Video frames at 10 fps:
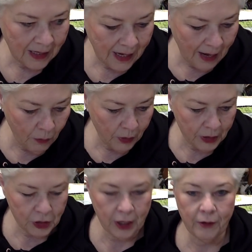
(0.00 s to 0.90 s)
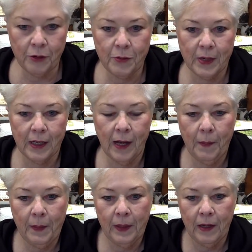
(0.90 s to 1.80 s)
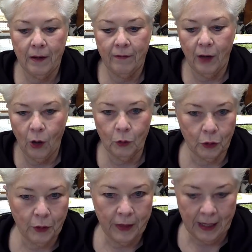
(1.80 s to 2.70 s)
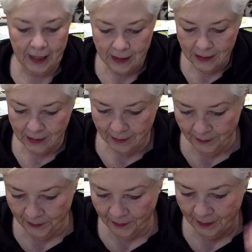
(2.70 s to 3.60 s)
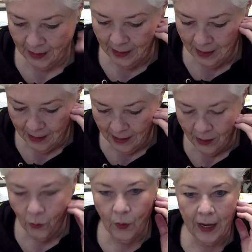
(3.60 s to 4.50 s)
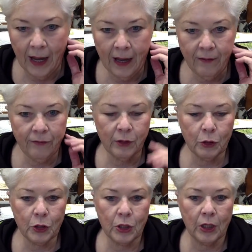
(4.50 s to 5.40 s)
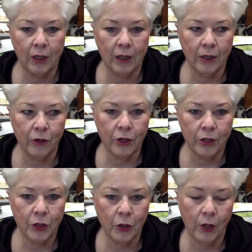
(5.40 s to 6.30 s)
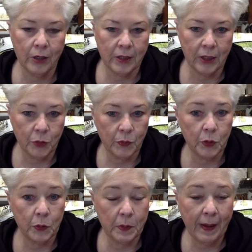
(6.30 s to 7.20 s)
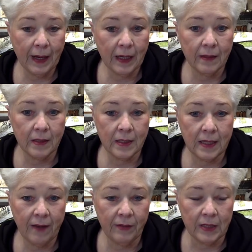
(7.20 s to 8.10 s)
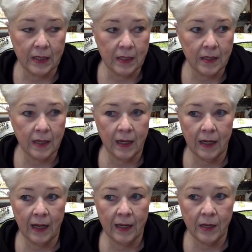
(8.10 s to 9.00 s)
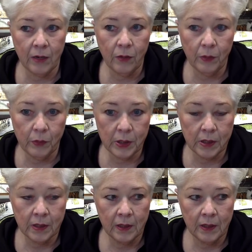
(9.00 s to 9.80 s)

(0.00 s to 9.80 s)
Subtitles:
I want to show you a couple of older things. When I first learned to cross stitch, which was back in the 70s, and I know it was